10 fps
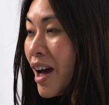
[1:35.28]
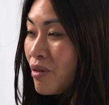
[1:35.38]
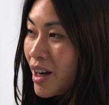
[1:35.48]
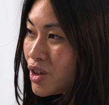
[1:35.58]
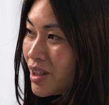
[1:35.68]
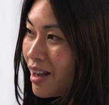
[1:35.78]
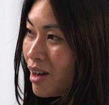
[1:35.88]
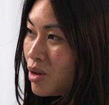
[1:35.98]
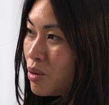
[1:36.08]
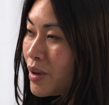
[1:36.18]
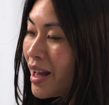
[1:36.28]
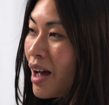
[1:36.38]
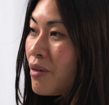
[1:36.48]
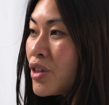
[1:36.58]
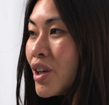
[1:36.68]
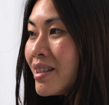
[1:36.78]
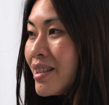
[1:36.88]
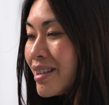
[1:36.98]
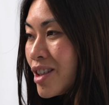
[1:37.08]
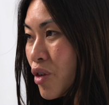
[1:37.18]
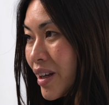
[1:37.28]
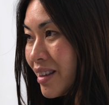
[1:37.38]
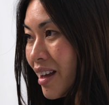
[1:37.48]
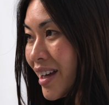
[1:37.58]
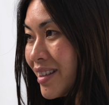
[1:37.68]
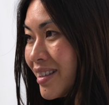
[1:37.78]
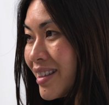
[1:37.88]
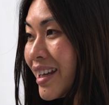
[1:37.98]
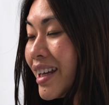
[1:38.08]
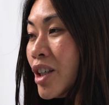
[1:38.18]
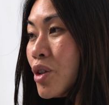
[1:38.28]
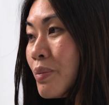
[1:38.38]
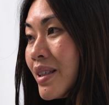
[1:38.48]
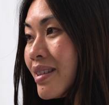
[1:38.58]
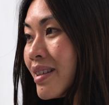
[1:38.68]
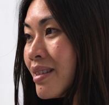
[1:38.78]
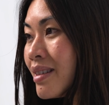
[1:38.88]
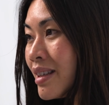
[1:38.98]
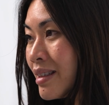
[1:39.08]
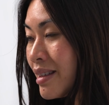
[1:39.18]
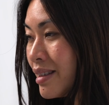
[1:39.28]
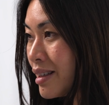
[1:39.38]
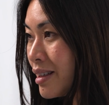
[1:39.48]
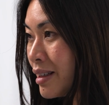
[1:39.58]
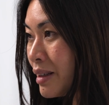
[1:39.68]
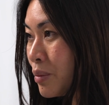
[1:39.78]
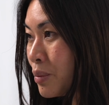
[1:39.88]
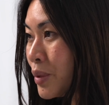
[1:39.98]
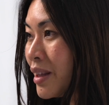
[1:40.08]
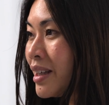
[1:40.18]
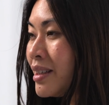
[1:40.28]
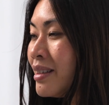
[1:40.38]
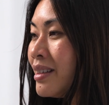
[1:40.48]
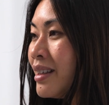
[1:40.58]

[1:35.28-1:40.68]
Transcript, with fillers: At Rationale, we have 36 green lights that each business is considered within.